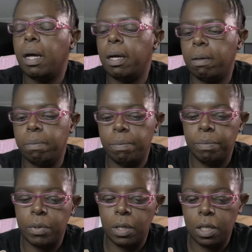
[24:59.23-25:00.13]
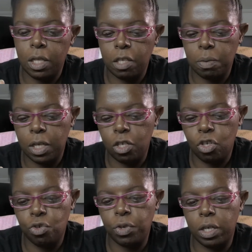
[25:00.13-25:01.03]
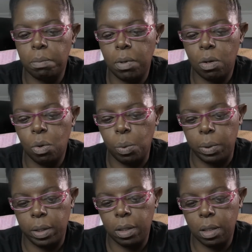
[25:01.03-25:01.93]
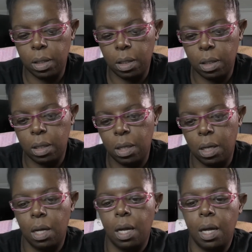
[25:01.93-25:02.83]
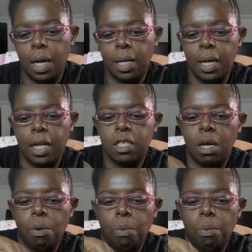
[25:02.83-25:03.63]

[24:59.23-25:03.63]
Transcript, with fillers: Um, this one is Dream On, and it's a